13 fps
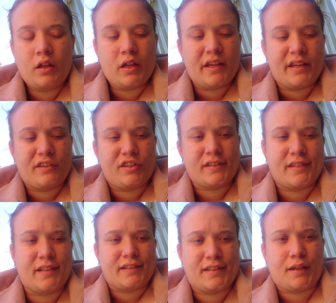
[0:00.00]
he just
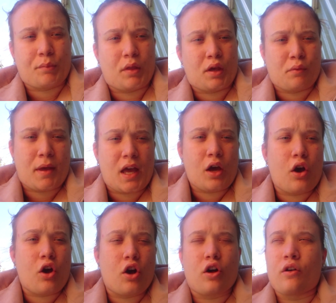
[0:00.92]
said something
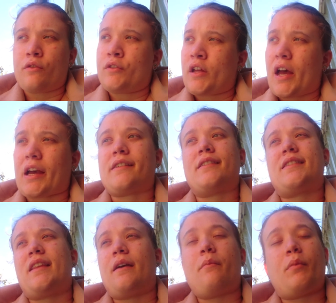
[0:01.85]
about, I can
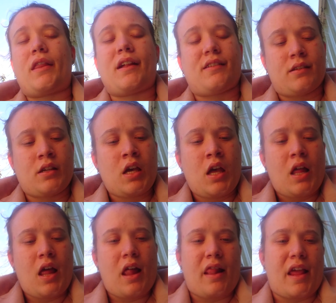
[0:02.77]
sleep with this,
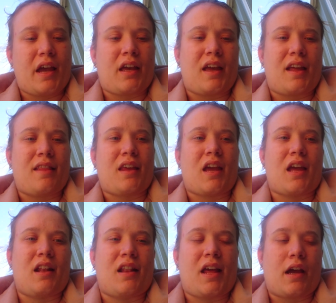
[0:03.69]
in the
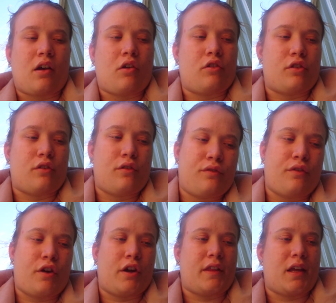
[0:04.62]
end, on the
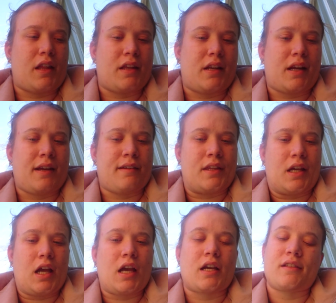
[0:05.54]
phone the other day, he was
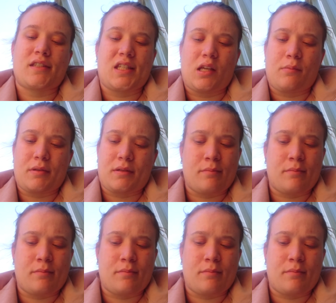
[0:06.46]
I can sleep